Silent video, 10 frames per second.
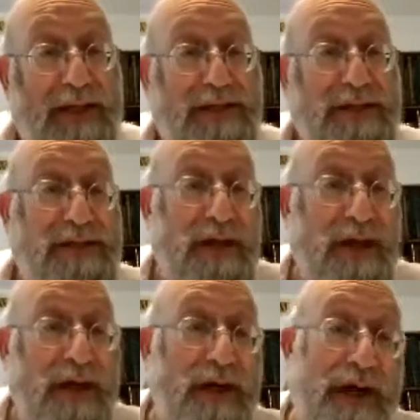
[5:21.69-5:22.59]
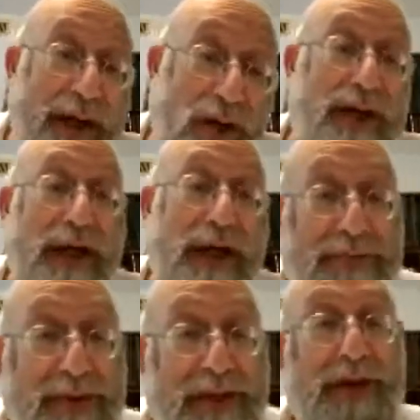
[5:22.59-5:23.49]
So or not,
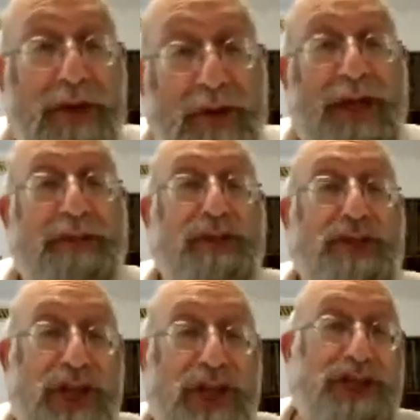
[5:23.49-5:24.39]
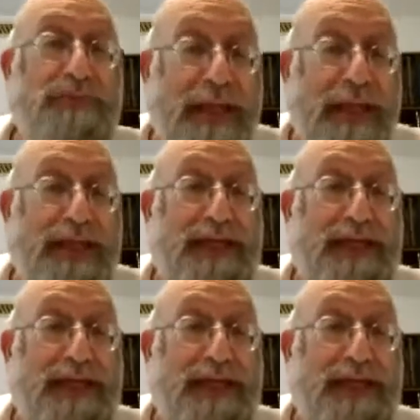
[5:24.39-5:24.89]
and if you change his place,